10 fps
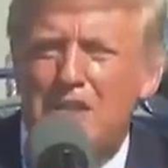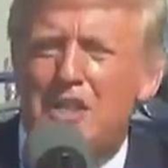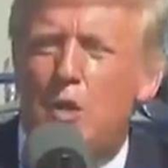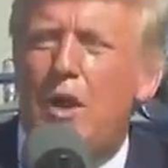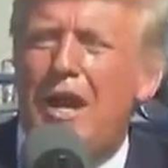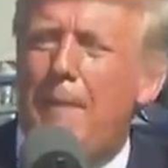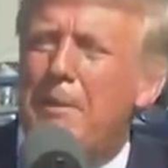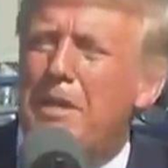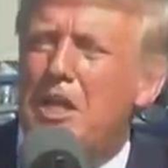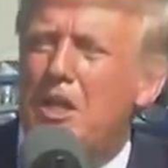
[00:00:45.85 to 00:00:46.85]
I said, what
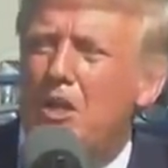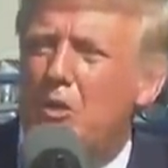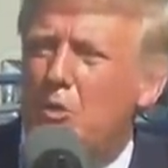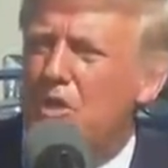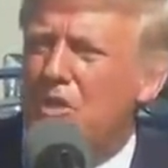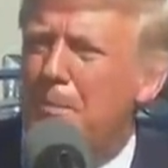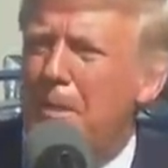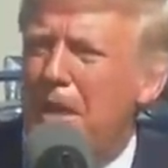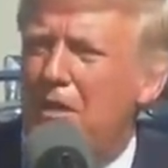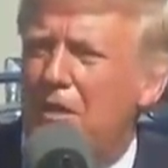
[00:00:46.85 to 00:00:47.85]
happened to the old ones? They're
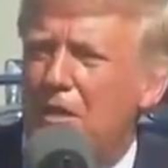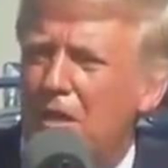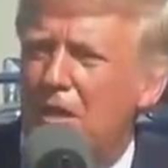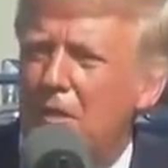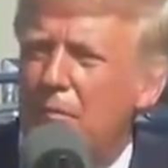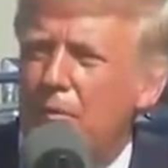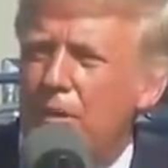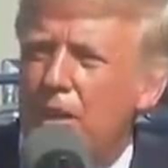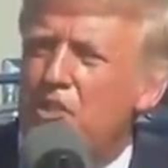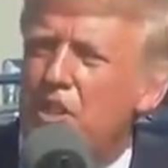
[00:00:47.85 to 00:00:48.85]
better.
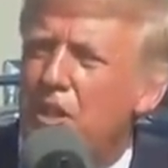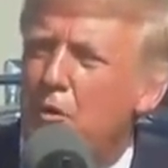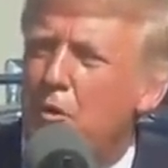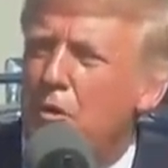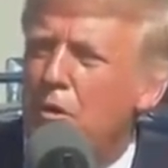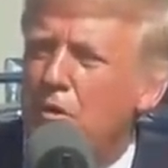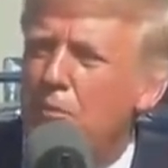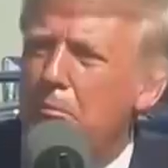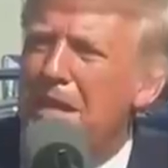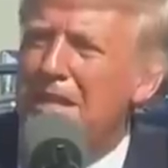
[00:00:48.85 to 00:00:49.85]
They said they were
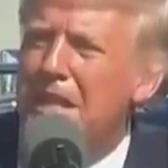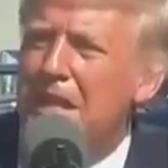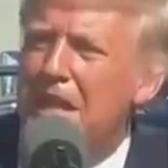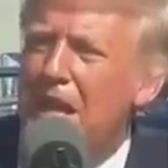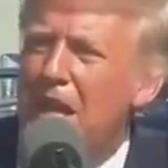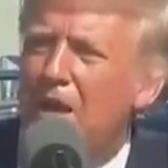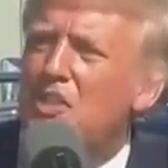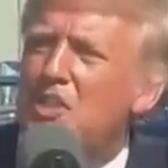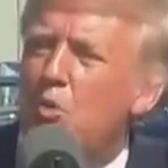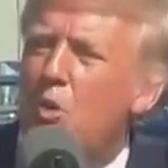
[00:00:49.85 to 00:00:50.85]
mandated out.
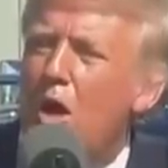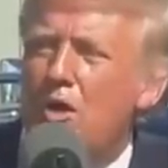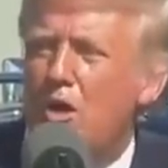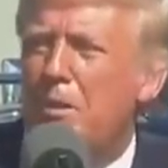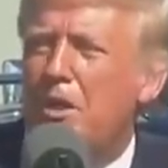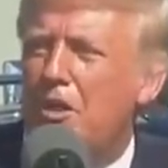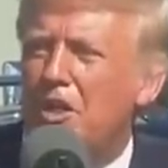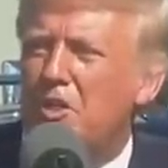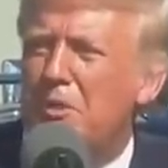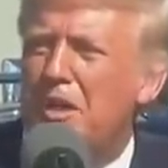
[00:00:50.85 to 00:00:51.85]
I said, why? Nobody
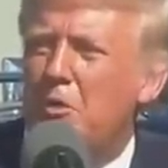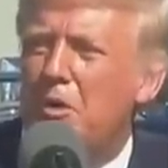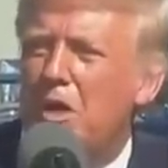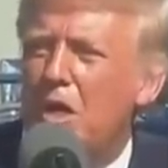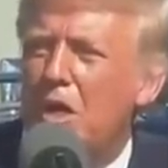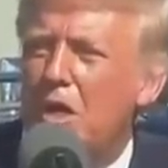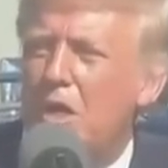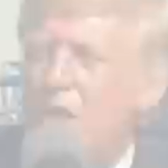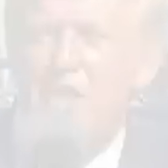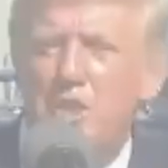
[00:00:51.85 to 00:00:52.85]
could explain why.
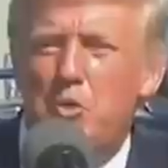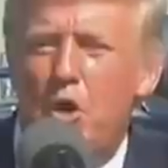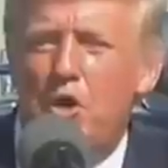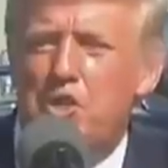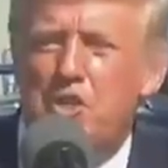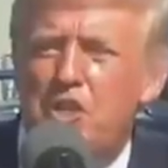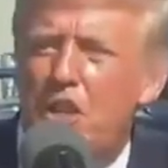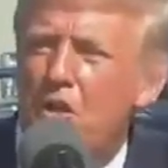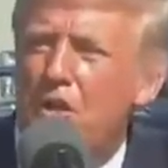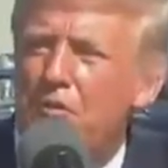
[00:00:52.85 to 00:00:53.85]
Dishwashers,
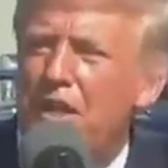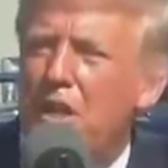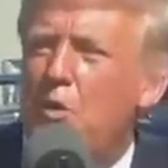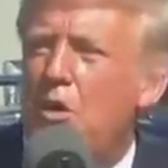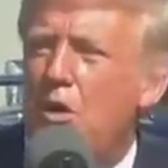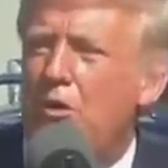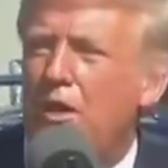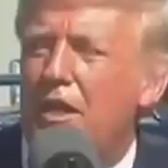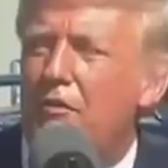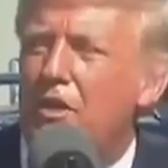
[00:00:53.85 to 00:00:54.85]
they don't give you any water.
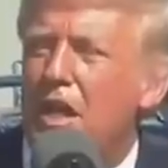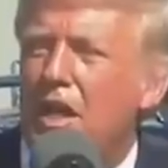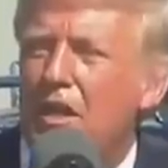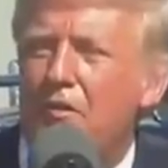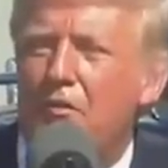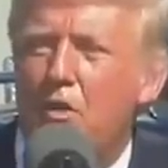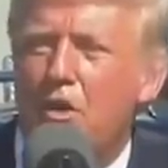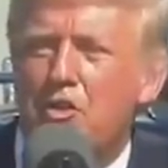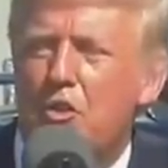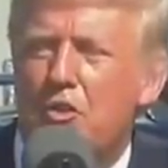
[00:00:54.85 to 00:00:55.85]
They give you not enough
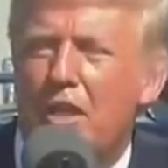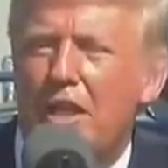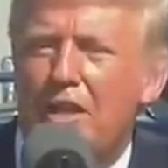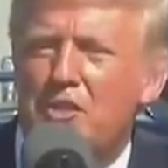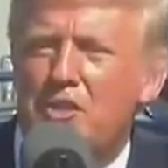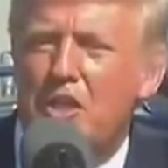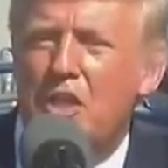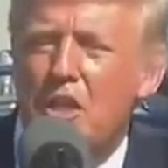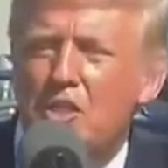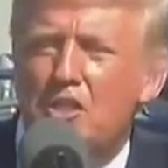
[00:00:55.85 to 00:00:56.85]
water, so they're lousy.
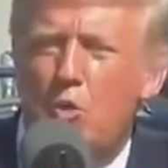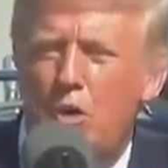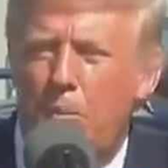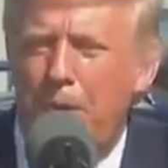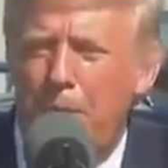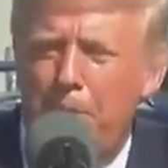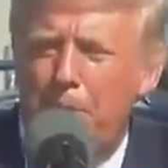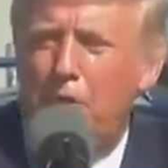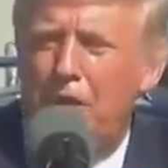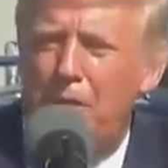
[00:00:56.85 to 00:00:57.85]
So what do
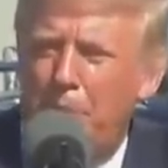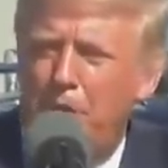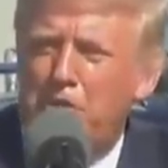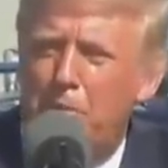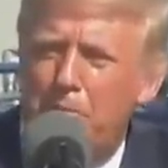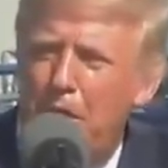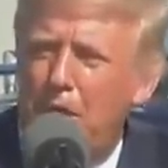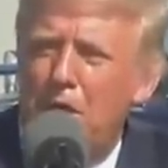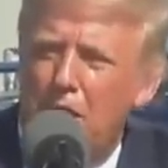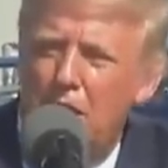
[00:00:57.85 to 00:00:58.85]
people do? They press the
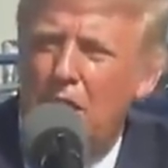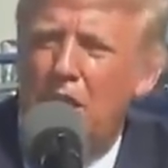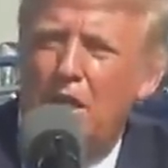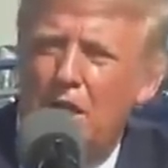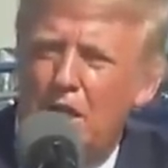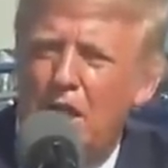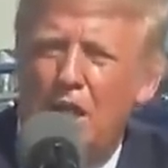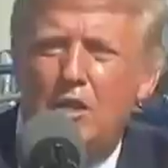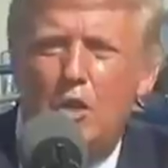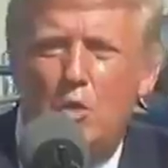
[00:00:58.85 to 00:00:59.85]
button again and
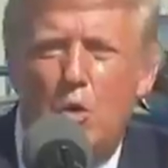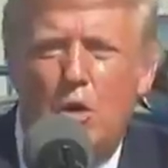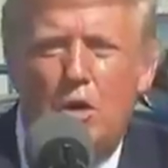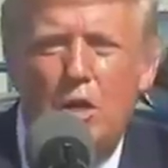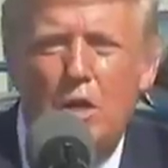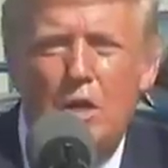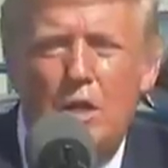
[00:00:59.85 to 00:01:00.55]
again. No water.